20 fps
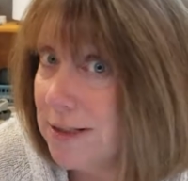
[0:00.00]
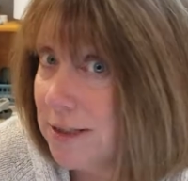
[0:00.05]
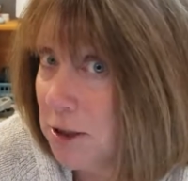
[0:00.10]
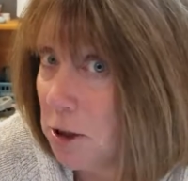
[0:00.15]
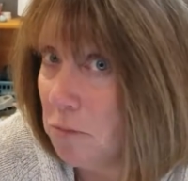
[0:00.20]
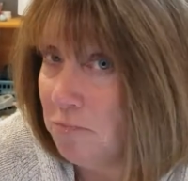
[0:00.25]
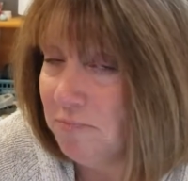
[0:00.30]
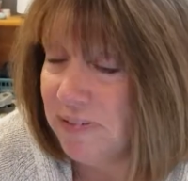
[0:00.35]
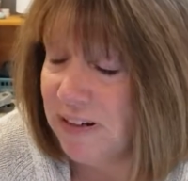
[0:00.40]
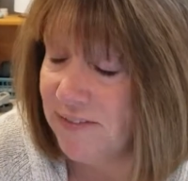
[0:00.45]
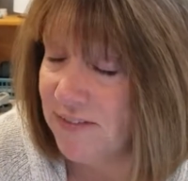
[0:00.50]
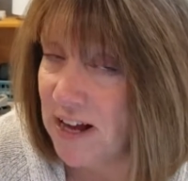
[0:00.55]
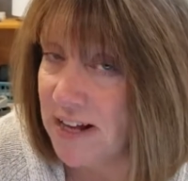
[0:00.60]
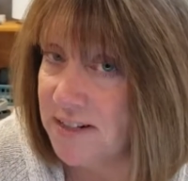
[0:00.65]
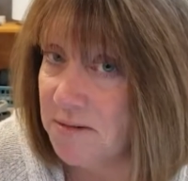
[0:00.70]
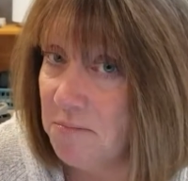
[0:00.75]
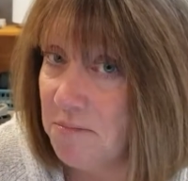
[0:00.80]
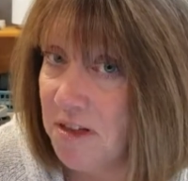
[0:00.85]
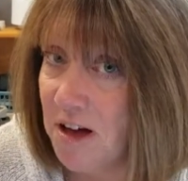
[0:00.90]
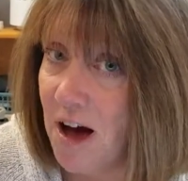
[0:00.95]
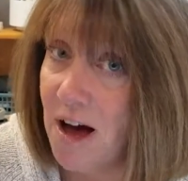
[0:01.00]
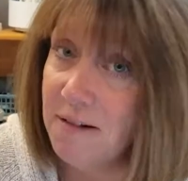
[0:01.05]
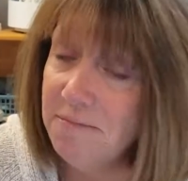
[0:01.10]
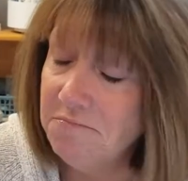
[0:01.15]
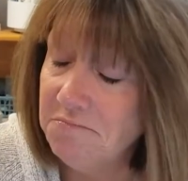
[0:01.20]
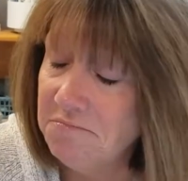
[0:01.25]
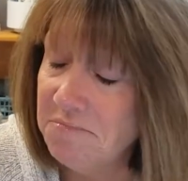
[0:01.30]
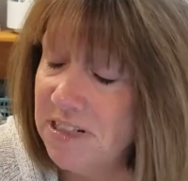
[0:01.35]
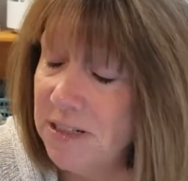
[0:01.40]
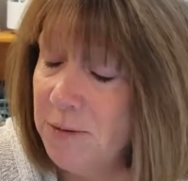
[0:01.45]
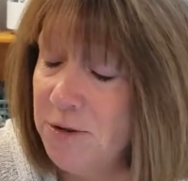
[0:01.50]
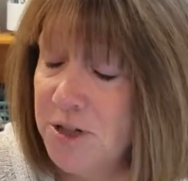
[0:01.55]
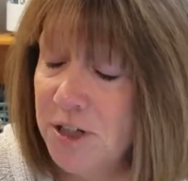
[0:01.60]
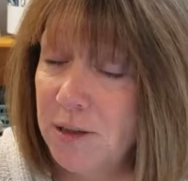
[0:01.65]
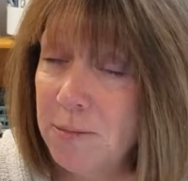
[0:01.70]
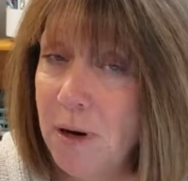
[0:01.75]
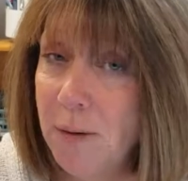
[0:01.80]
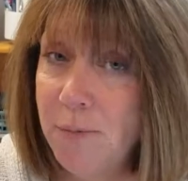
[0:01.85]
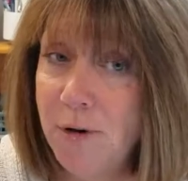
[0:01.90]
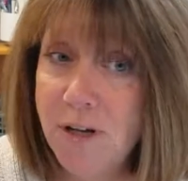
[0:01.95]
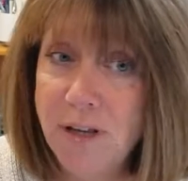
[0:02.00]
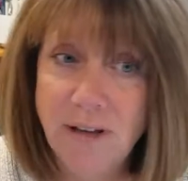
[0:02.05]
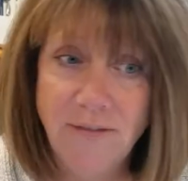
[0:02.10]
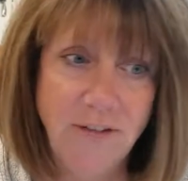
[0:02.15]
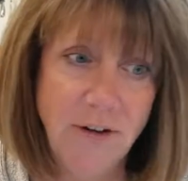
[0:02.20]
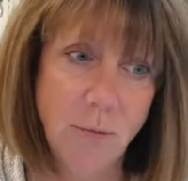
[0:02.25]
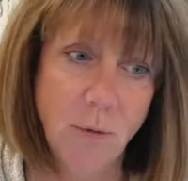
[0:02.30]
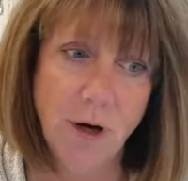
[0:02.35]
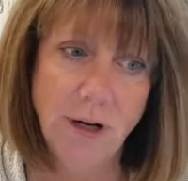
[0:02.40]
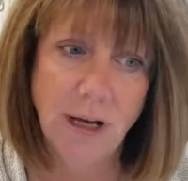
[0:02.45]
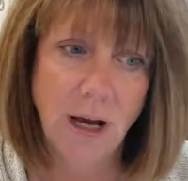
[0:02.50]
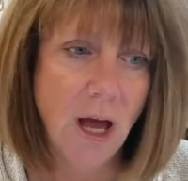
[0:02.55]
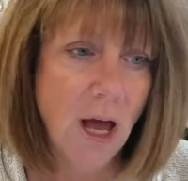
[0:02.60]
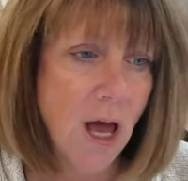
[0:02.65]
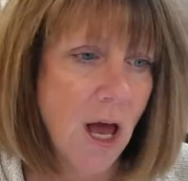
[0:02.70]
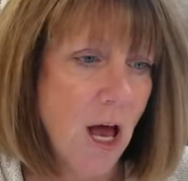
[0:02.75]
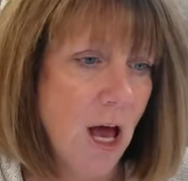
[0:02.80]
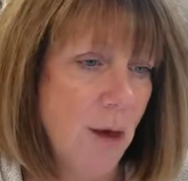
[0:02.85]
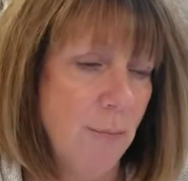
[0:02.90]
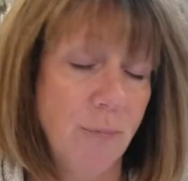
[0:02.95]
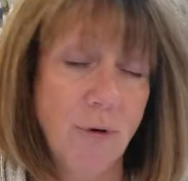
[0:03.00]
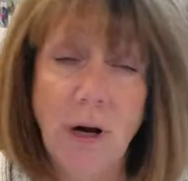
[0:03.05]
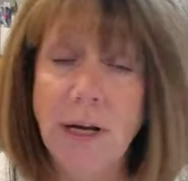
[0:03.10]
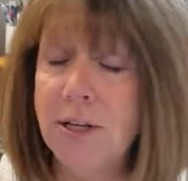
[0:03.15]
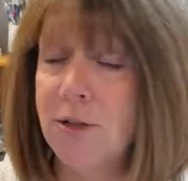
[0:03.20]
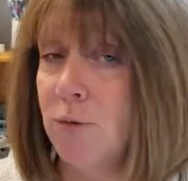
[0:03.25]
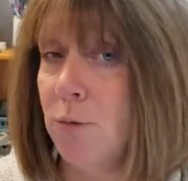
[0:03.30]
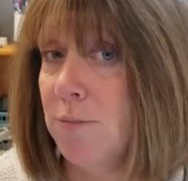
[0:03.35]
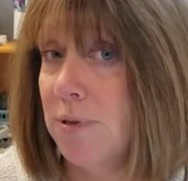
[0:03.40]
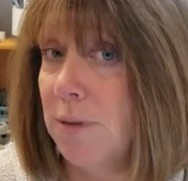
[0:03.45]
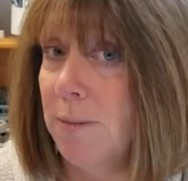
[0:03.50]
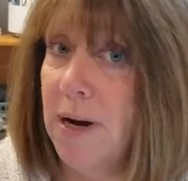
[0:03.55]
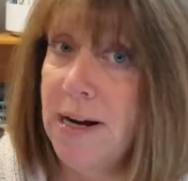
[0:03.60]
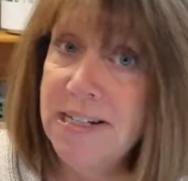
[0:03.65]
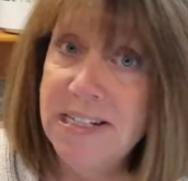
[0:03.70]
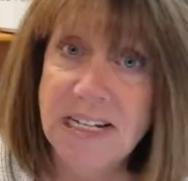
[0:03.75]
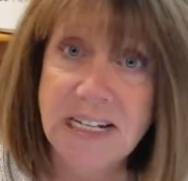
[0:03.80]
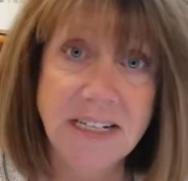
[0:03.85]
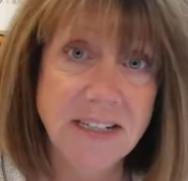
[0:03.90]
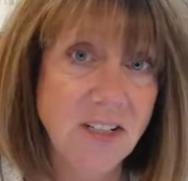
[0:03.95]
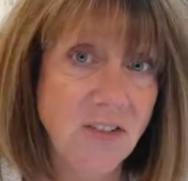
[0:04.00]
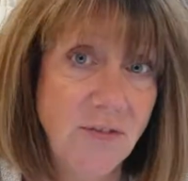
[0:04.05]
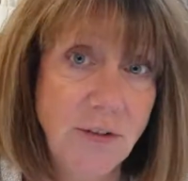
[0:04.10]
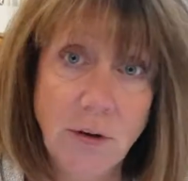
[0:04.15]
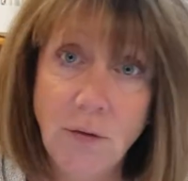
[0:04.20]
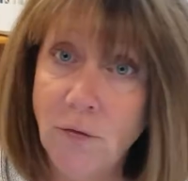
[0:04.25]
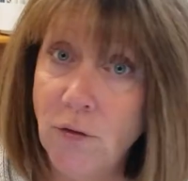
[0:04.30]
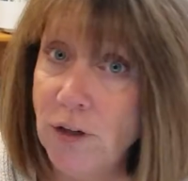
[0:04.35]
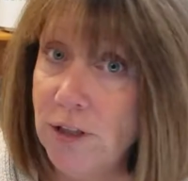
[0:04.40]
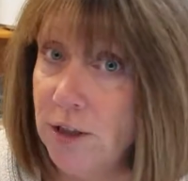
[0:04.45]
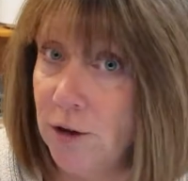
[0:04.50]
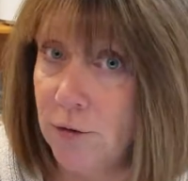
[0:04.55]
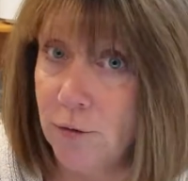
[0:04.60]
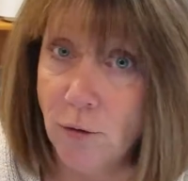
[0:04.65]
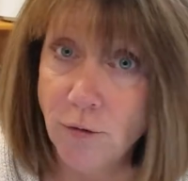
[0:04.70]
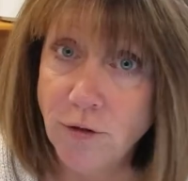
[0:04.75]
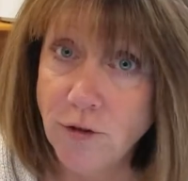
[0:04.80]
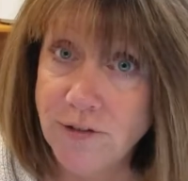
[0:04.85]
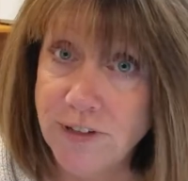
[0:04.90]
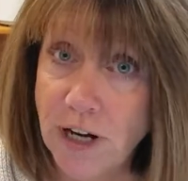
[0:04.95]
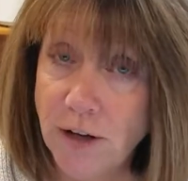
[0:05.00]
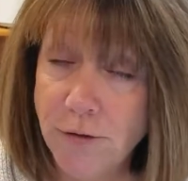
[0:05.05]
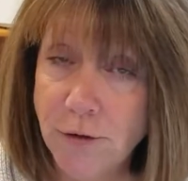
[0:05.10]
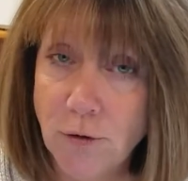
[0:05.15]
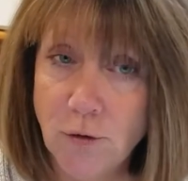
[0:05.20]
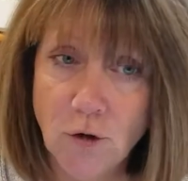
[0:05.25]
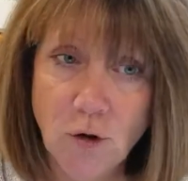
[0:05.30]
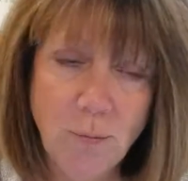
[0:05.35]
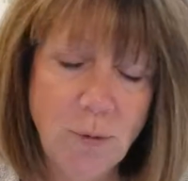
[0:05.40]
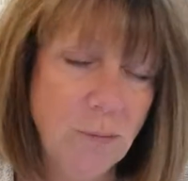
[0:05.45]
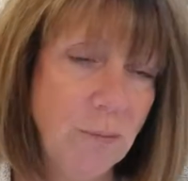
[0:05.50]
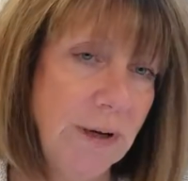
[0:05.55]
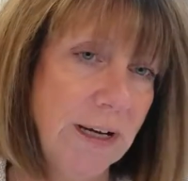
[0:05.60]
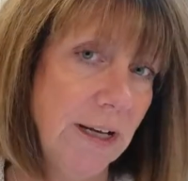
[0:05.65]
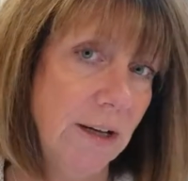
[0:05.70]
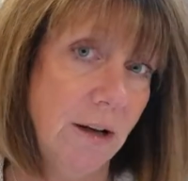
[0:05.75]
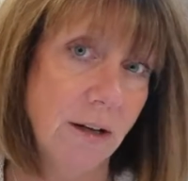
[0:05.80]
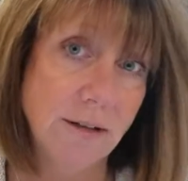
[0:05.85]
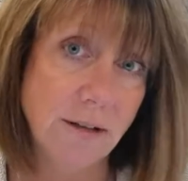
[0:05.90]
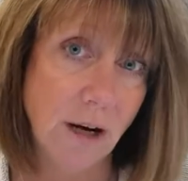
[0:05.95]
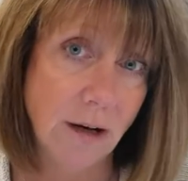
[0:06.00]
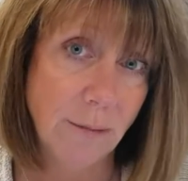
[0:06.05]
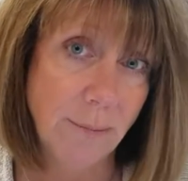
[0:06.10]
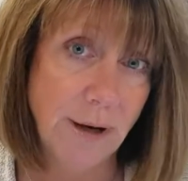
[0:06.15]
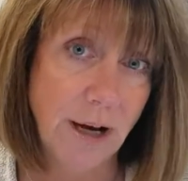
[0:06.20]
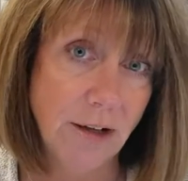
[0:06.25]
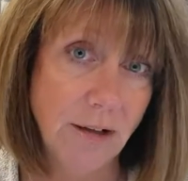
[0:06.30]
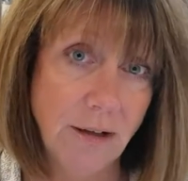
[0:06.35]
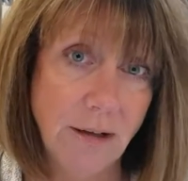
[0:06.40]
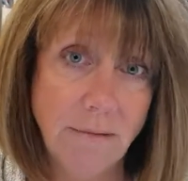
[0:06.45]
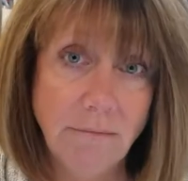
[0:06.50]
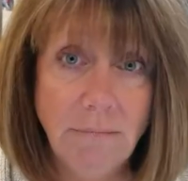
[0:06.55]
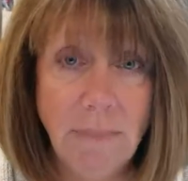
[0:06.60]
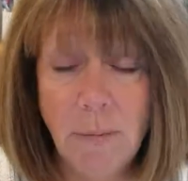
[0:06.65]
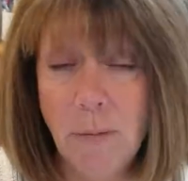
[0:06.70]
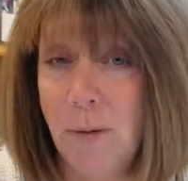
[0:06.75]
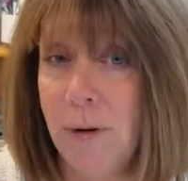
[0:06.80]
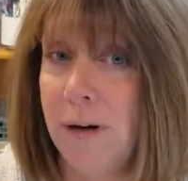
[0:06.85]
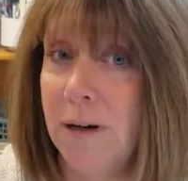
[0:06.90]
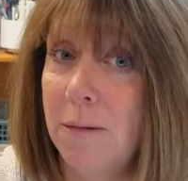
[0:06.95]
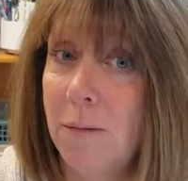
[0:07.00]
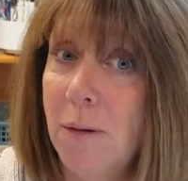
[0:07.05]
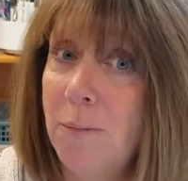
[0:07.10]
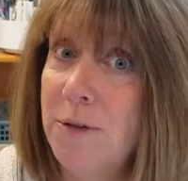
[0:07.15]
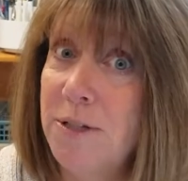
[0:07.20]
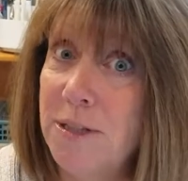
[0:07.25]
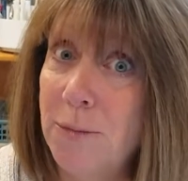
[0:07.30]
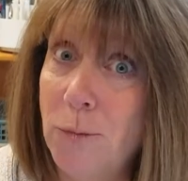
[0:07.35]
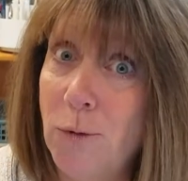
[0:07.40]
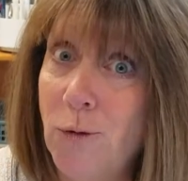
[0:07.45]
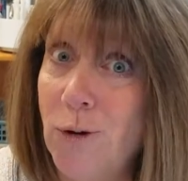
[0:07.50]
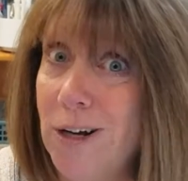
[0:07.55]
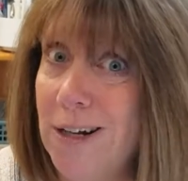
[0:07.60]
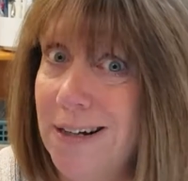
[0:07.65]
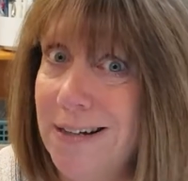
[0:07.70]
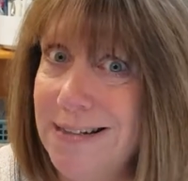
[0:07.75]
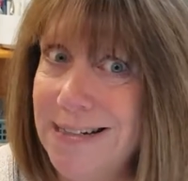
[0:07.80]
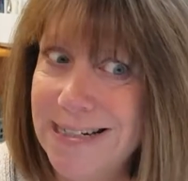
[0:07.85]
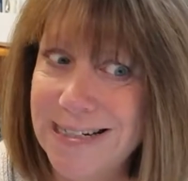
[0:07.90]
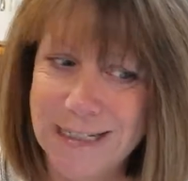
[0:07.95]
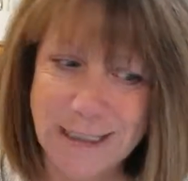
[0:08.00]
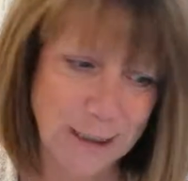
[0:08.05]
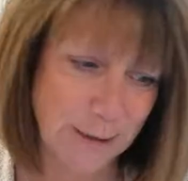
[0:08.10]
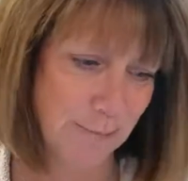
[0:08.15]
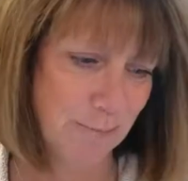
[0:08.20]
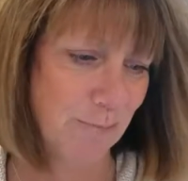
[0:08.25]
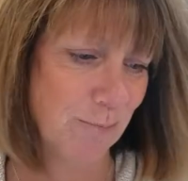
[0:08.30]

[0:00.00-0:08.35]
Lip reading: So give that some thought and see what you come up with. If you want to brainstorm some ideas, feel free to throw those out in the group and we can all talk about it, and maybe we can come up with some great ideas.